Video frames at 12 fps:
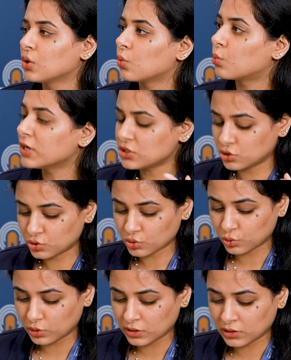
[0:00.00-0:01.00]
What
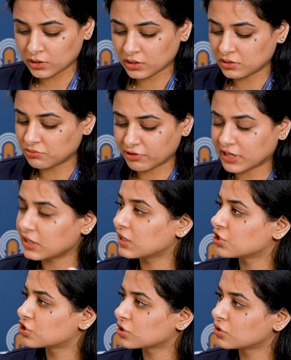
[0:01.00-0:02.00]
tool,
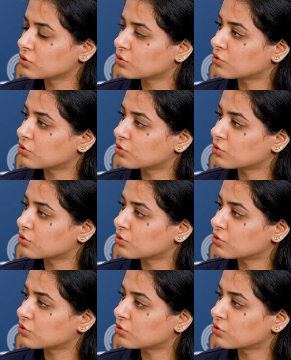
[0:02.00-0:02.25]
regulation,